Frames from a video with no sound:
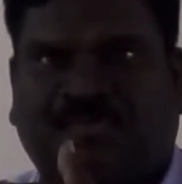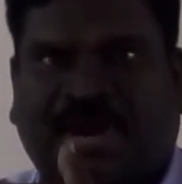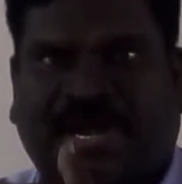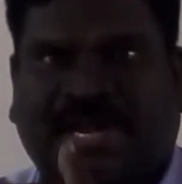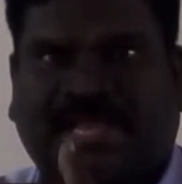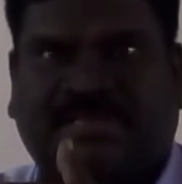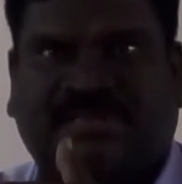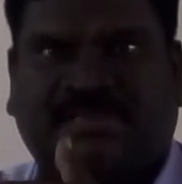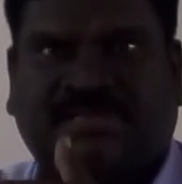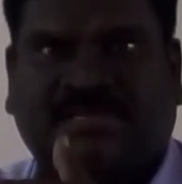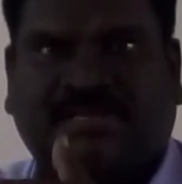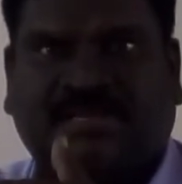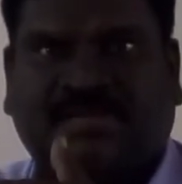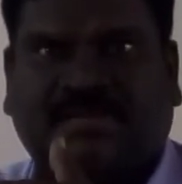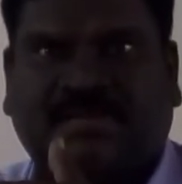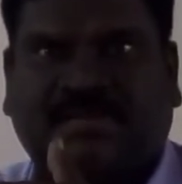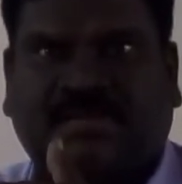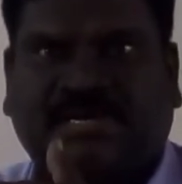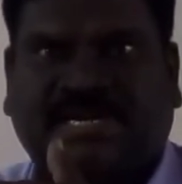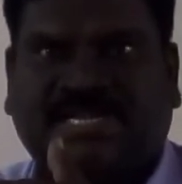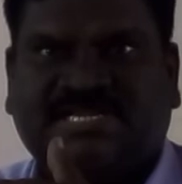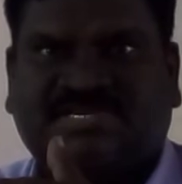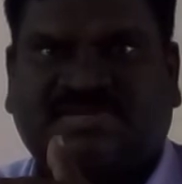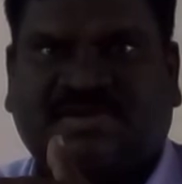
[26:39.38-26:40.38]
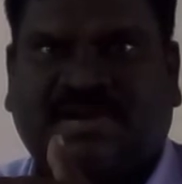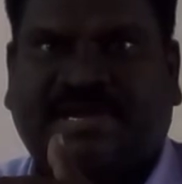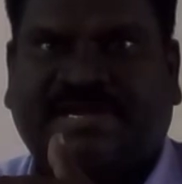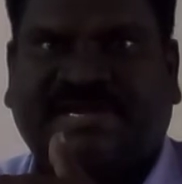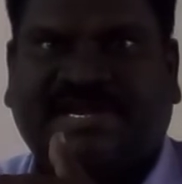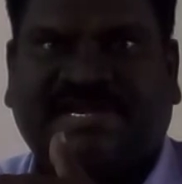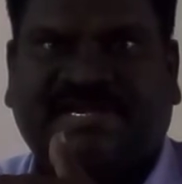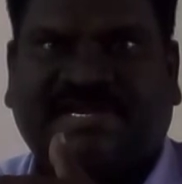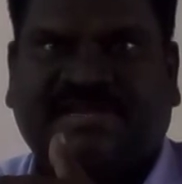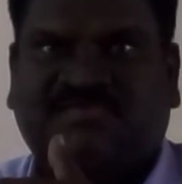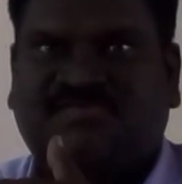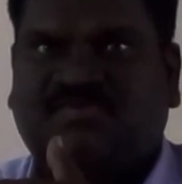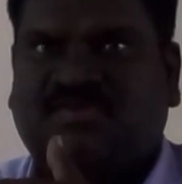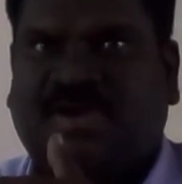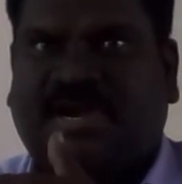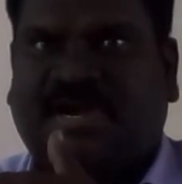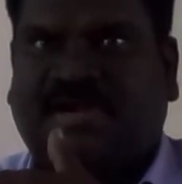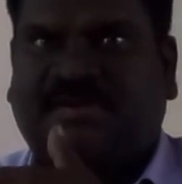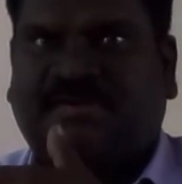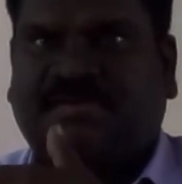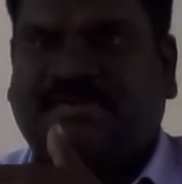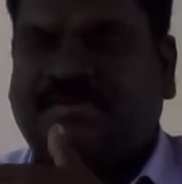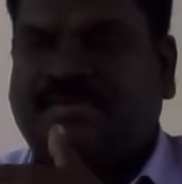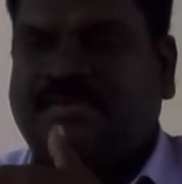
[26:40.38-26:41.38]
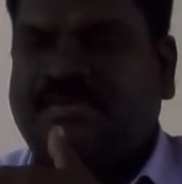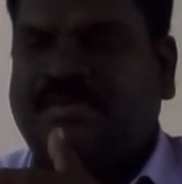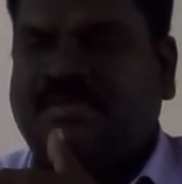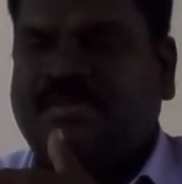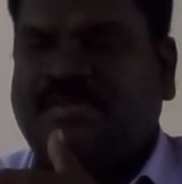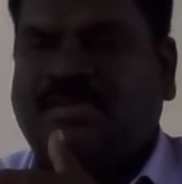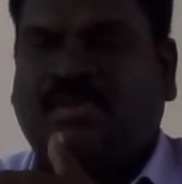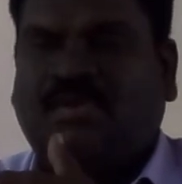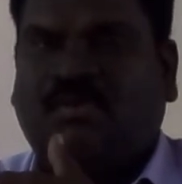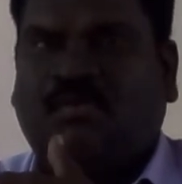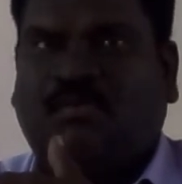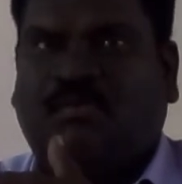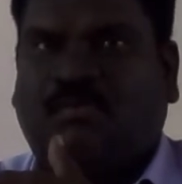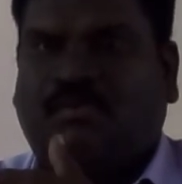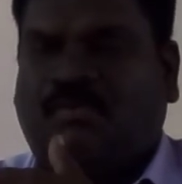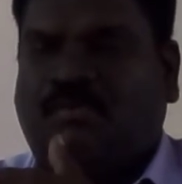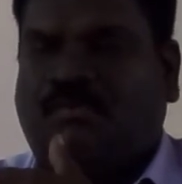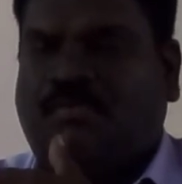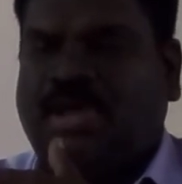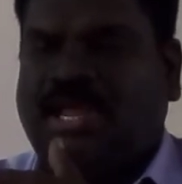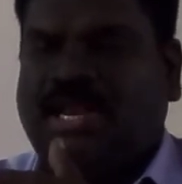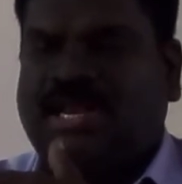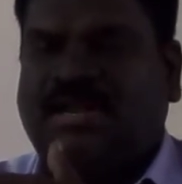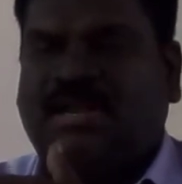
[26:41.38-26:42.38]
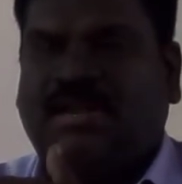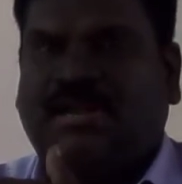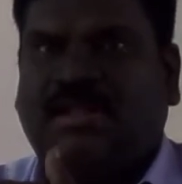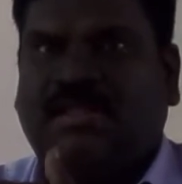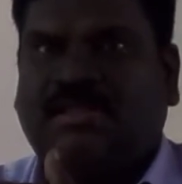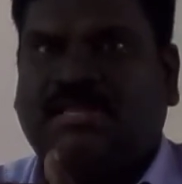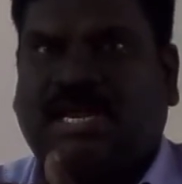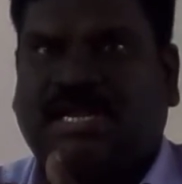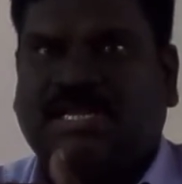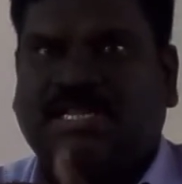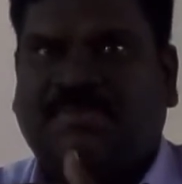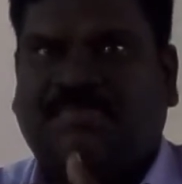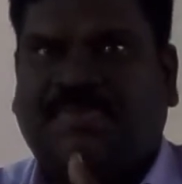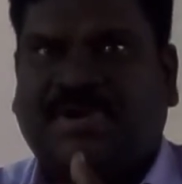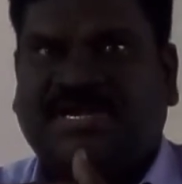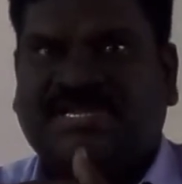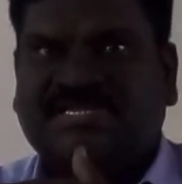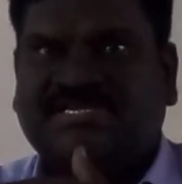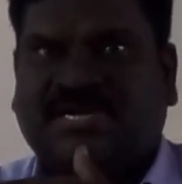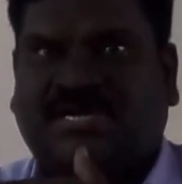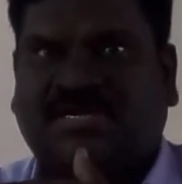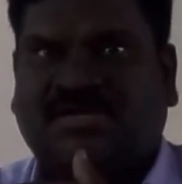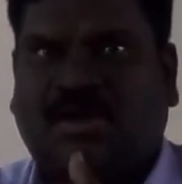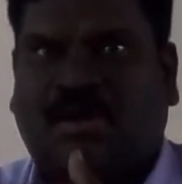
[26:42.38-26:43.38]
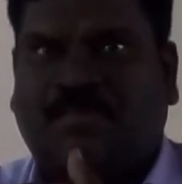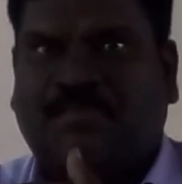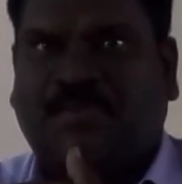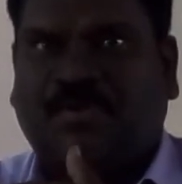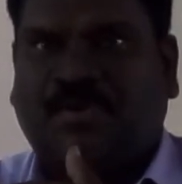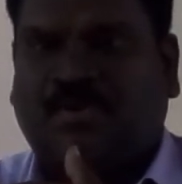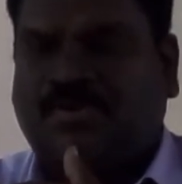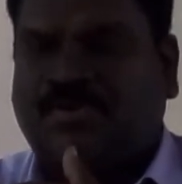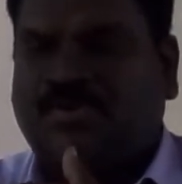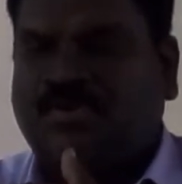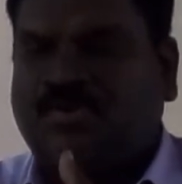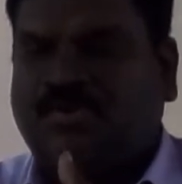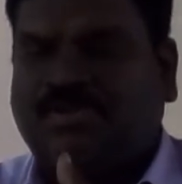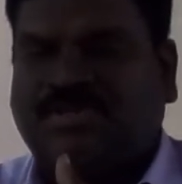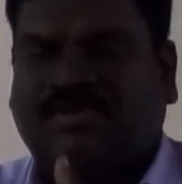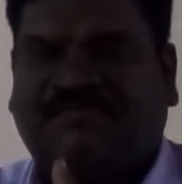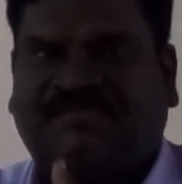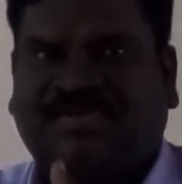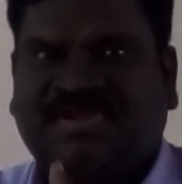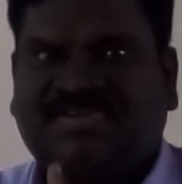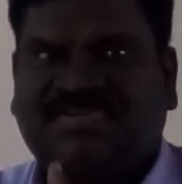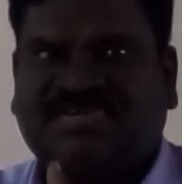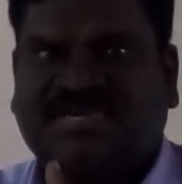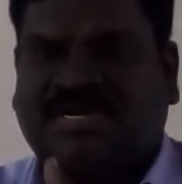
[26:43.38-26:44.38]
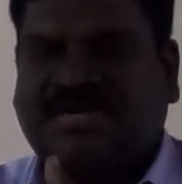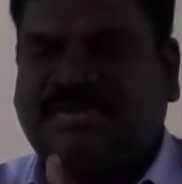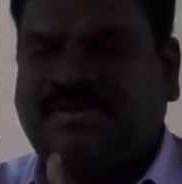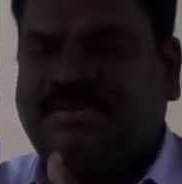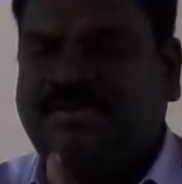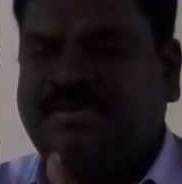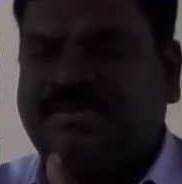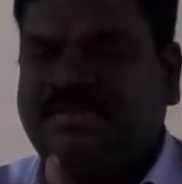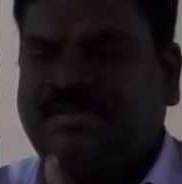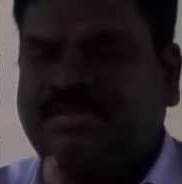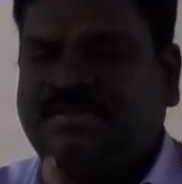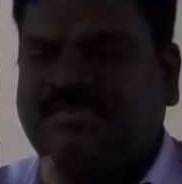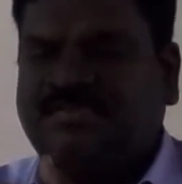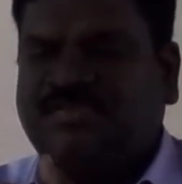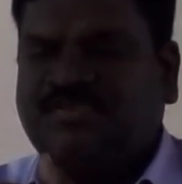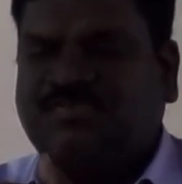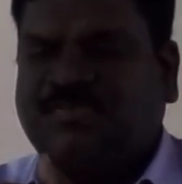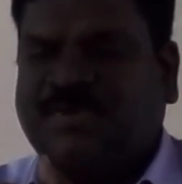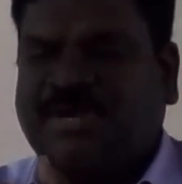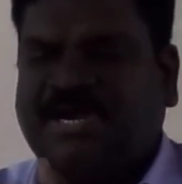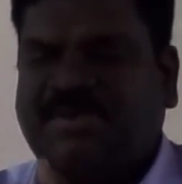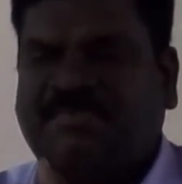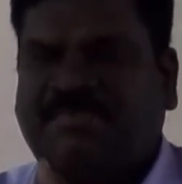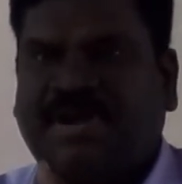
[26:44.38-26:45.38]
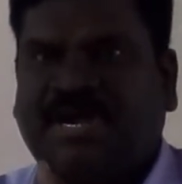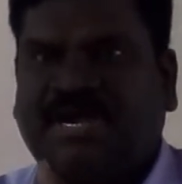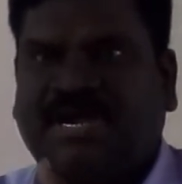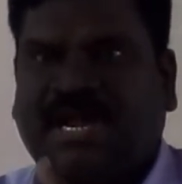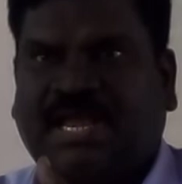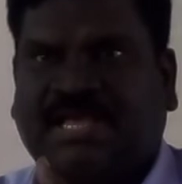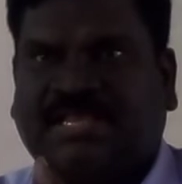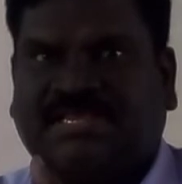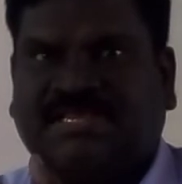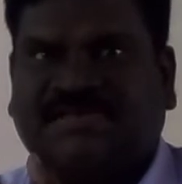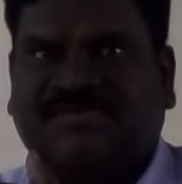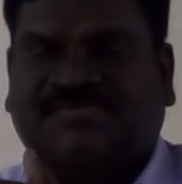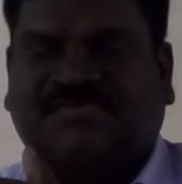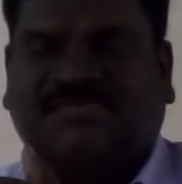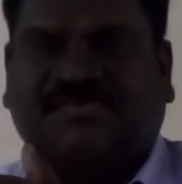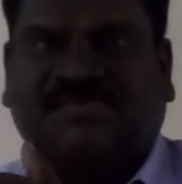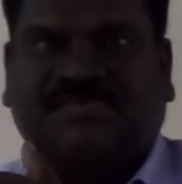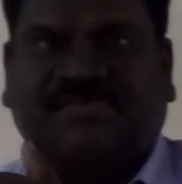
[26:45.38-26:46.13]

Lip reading: better, destroyed, get destroyed. While the other plate is at top low, due to the friction, this plate bends like this.